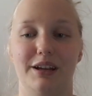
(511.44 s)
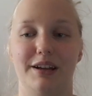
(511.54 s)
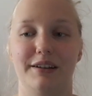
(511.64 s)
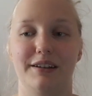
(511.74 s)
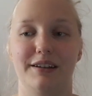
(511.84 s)

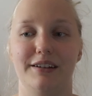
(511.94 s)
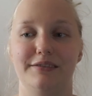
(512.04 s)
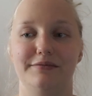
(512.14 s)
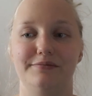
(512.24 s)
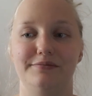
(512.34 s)
yeah.
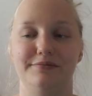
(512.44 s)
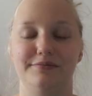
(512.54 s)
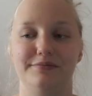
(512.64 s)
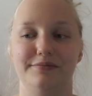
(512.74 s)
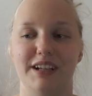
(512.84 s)

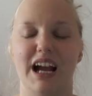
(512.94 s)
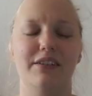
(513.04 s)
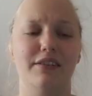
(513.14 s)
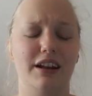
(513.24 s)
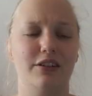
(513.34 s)
I
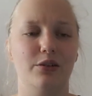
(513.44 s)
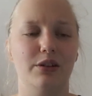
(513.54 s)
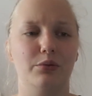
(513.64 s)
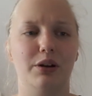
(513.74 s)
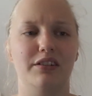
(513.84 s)
have like
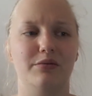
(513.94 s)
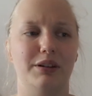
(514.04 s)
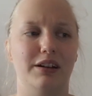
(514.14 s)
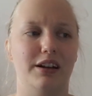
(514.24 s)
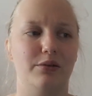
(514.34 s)
only once
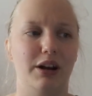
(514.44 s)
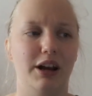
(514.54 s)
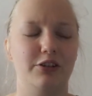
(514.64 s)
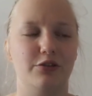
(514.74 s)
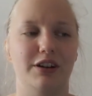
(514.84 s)
been like
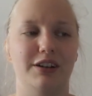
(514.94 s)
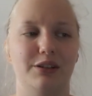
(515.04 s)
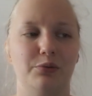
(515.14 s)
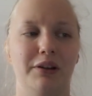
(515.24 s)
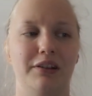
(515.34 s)
really drunk.
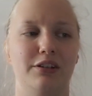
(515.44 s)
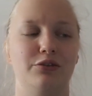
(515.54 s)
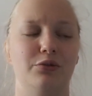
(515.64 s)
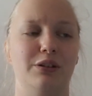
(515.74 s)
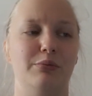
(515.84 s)
It was like
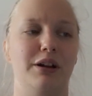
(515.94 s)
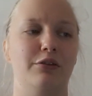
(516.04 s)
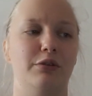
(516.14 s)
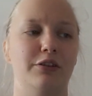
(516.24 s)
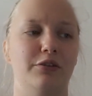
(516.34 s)
during my
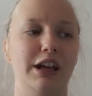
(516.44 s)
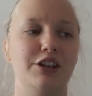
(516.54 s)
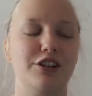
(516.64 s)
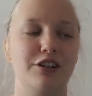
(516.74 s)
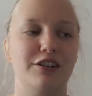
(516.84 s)

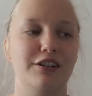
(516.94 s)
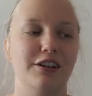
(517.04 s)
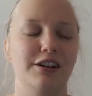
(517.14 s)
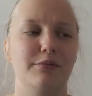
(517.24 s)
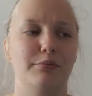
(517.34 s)
graduation,
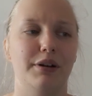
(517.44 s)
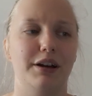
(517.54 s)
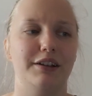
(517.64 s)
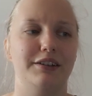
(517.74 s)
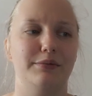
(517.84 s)

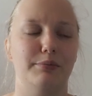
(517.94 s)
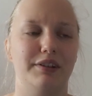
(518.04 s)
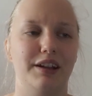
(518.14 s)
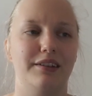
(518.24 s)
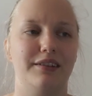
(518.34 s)
but
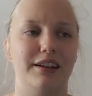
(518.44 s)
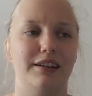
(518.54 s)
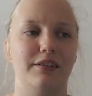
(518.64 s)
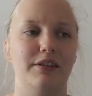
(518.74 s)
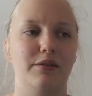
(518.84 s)
besides that,
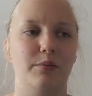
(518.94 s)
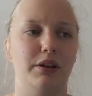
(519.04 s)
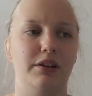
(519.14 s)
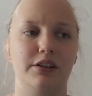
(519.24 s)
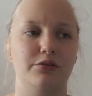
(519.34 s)
I've never
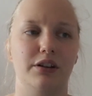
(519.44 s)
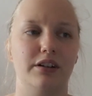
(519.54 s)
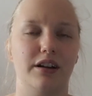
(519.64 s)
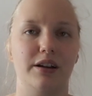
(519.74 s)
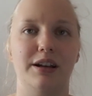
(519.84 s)
been that
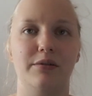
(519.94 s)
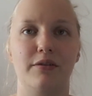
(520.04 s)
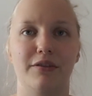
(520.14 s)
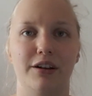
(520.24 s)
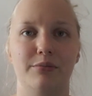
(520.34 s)
drunk. I
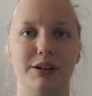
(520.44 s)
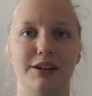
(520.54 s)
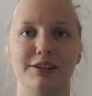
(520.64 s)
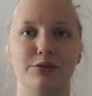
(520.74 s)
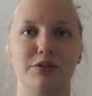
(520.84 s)
never wanna be
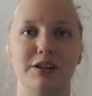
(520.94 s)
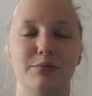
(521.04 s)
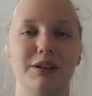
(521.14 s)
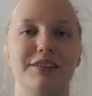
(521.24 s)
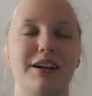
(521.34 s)
that drunk
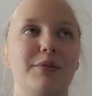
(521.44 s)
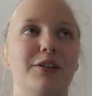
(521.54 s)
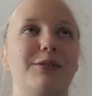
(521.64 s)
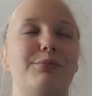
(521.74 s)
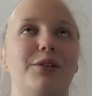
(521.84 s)
because I'm
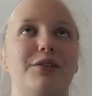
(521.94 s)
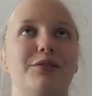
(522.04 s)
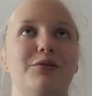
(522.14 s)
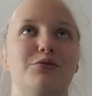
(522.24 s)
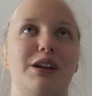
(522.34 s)
not a
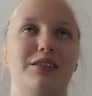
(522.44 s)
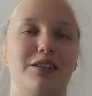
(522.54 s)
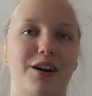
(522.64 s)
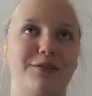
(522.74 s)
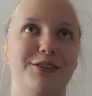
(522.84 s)
person who drinks
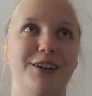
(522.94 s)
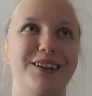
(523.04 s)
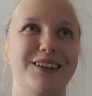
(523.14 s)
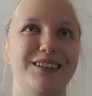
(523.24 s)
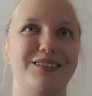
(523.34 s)

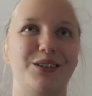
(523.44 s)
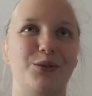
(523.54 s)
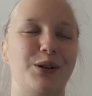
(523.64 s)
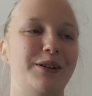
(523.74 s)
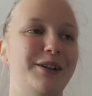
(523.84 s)
often. So